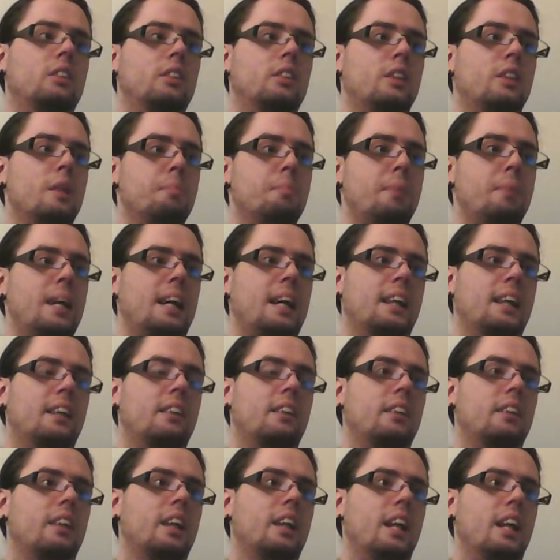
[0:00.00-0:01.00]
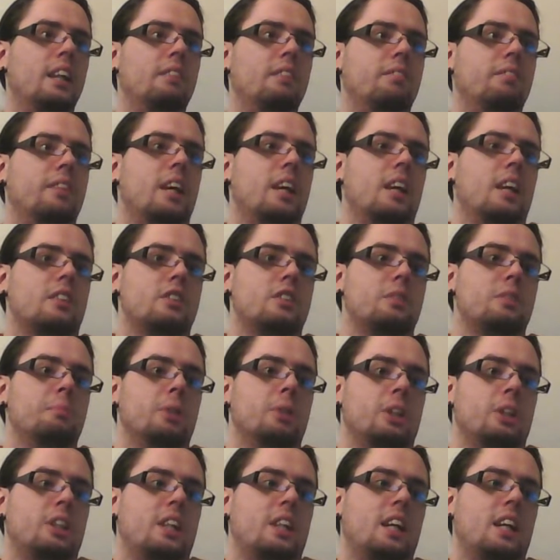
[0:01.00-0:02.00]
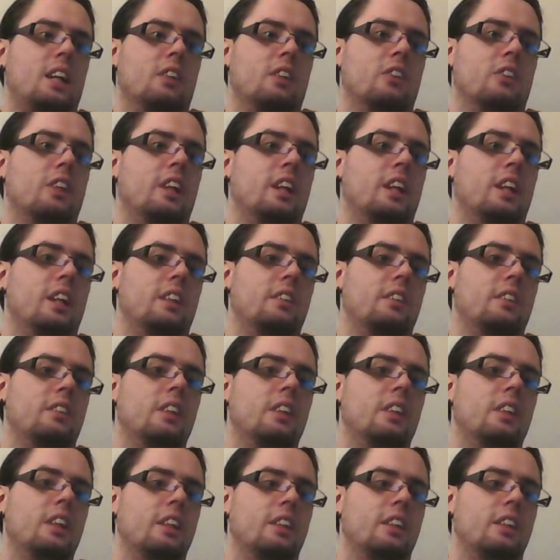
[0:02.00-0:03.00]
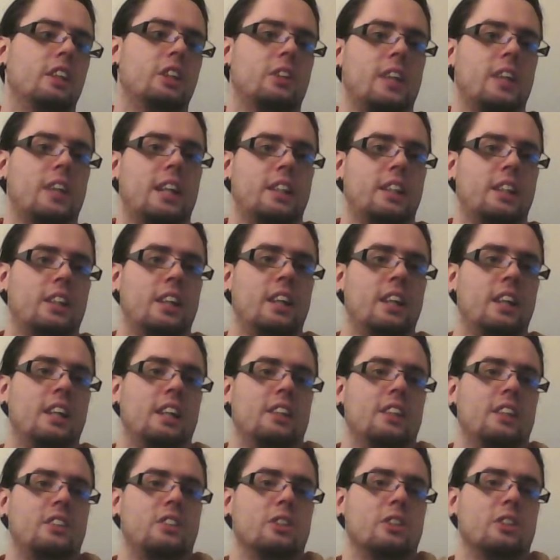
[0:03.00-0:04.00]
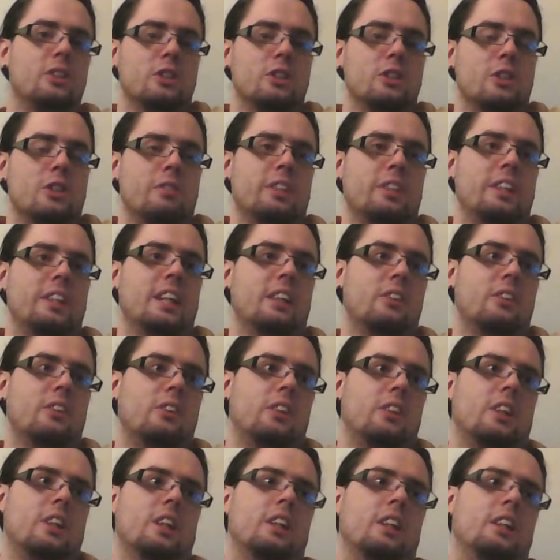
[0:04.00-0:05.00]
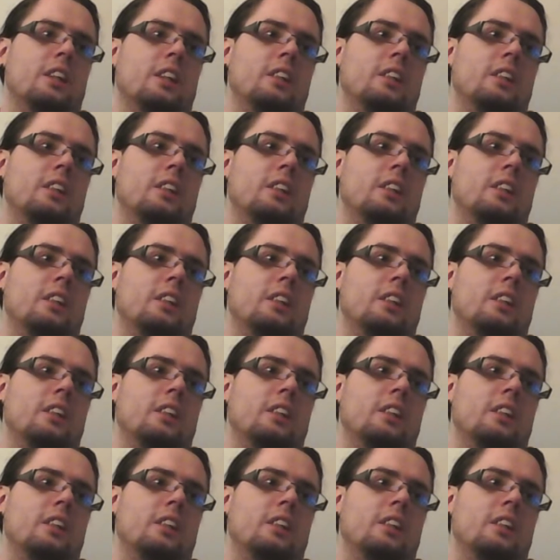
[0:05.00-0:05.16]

the bag kind of got smushed down, and the trash still goes over in that corner,